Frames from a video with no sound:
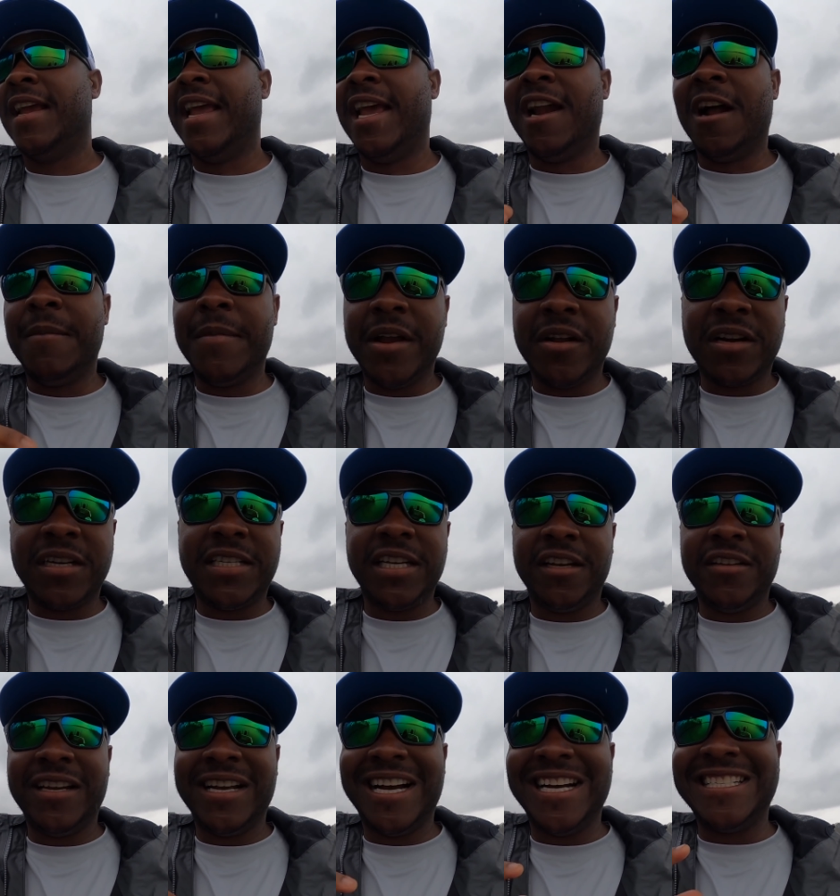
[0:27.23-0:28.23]
And I'm here to
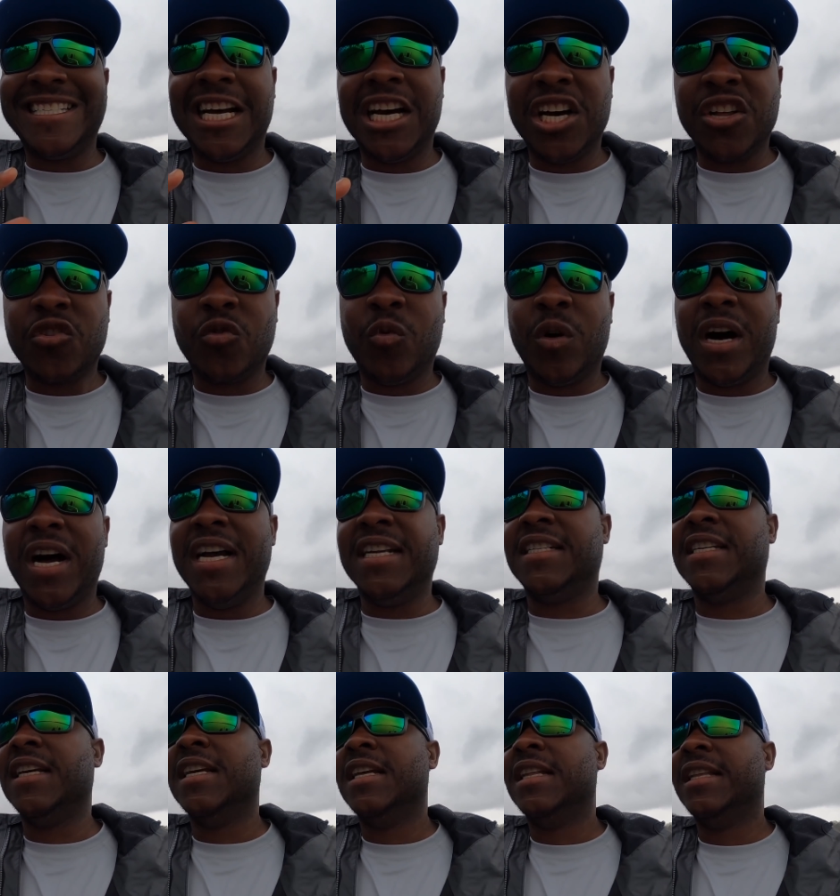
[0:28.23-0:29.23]
tell you guys
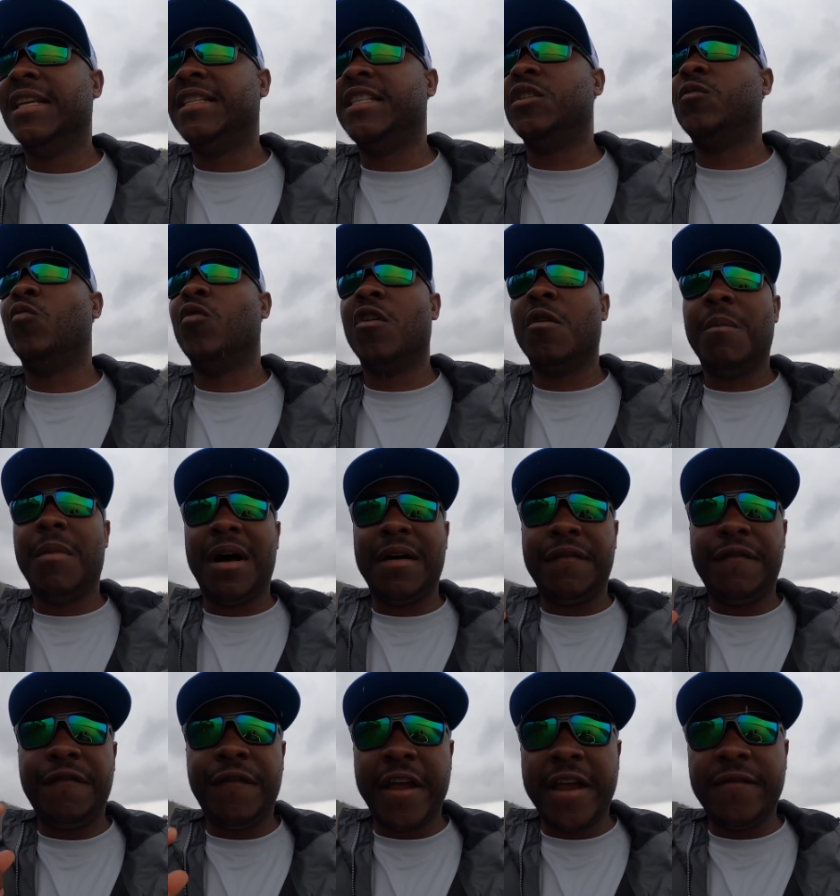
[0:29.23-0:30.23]
otherwise. This is one of my
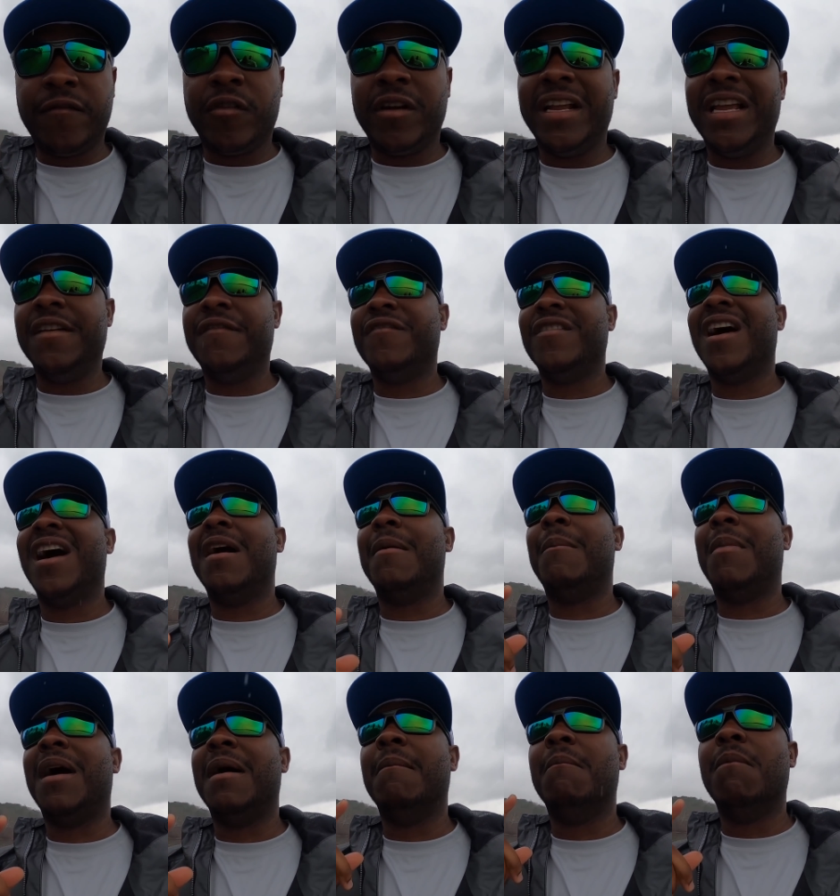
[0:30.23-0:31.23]
favorite, if
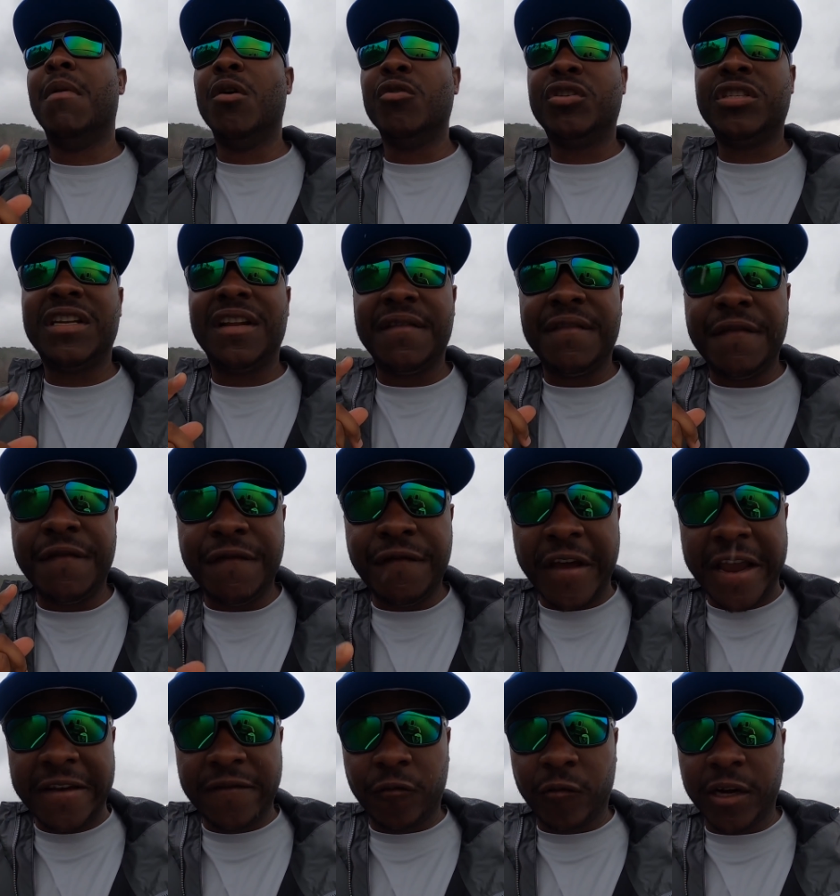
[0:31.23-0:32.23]
not my most
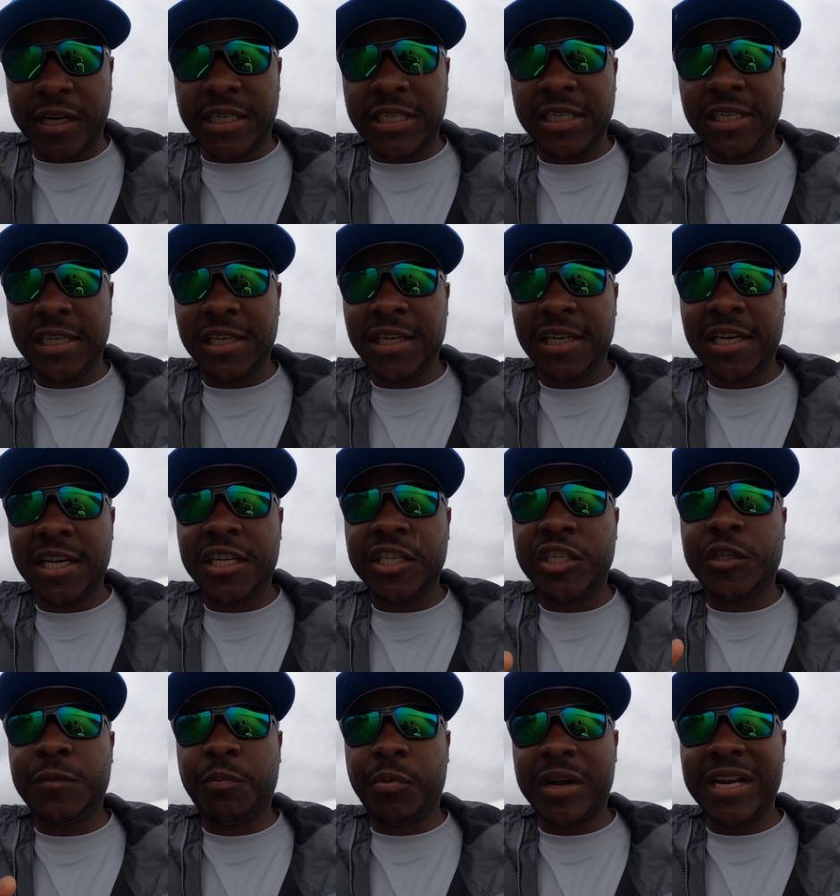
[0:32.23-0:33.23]
favorite,
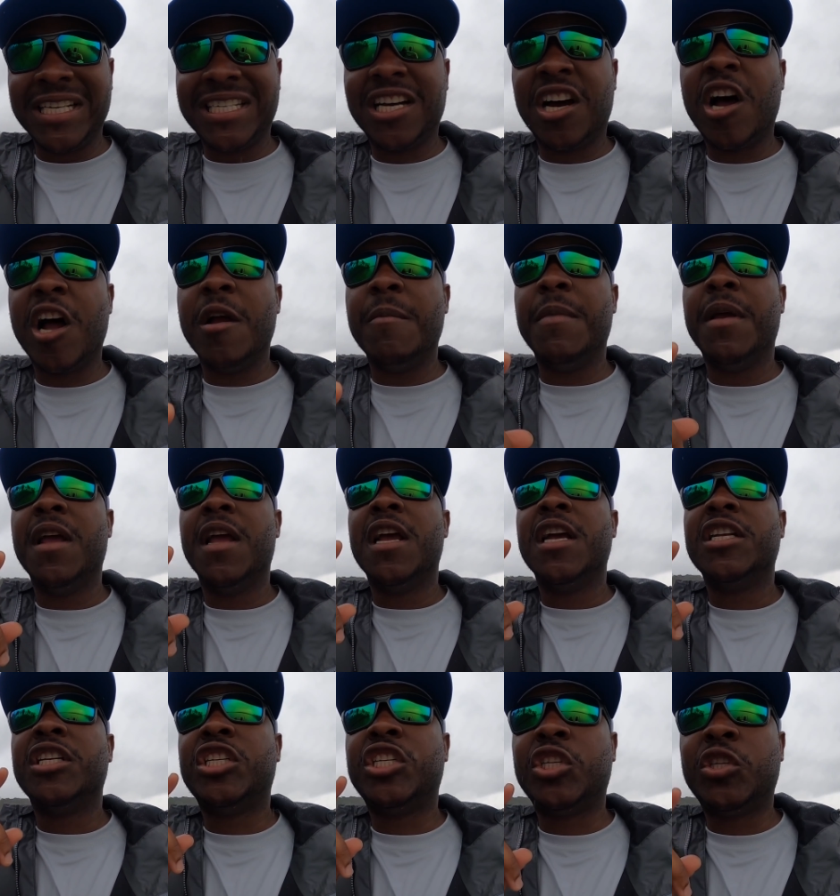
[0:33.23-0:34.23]
springtime
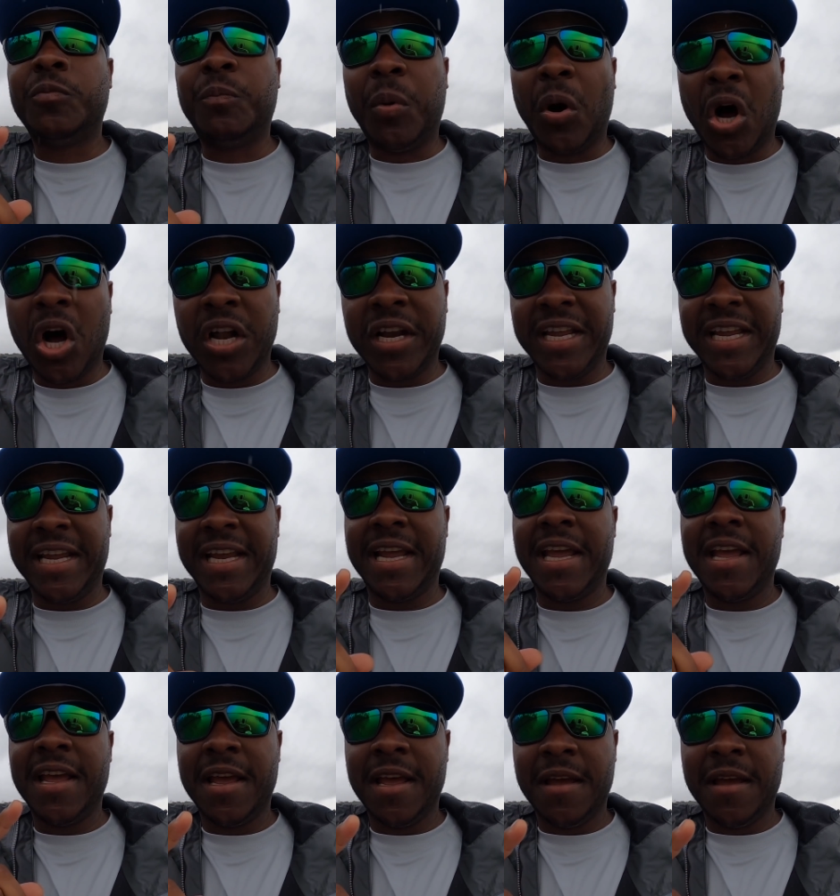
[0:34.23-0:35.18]
spawning